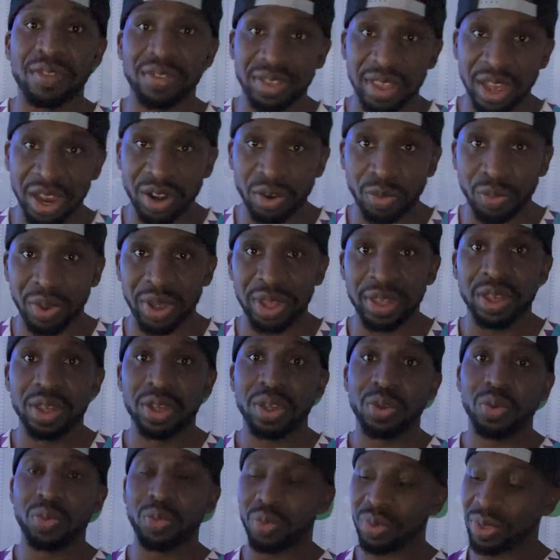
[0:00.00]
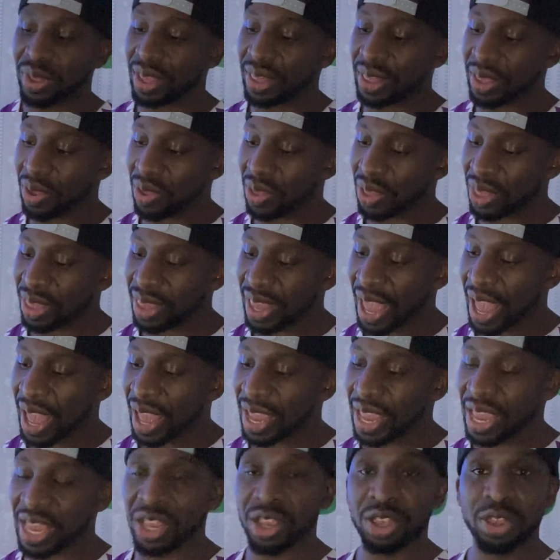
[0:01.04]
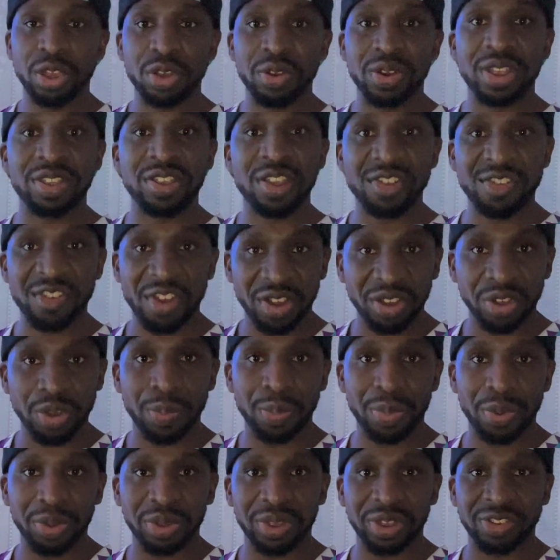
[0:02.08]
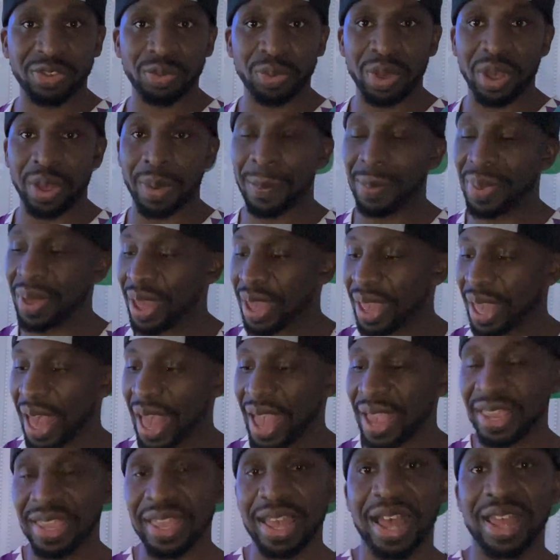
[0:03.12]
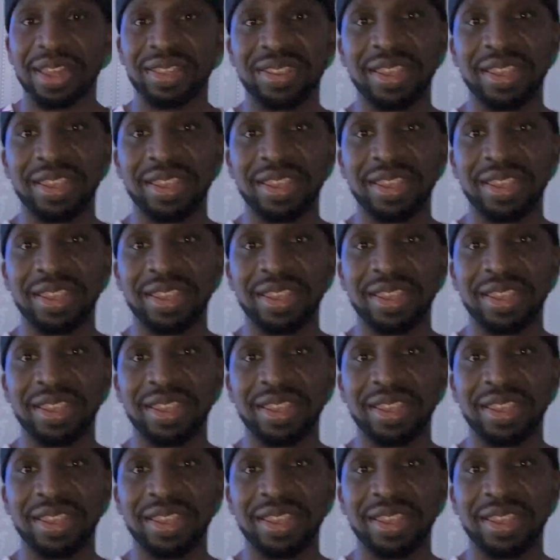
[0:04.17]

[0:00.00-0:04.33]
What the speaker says: another one that included the Jungle Book as well. But I got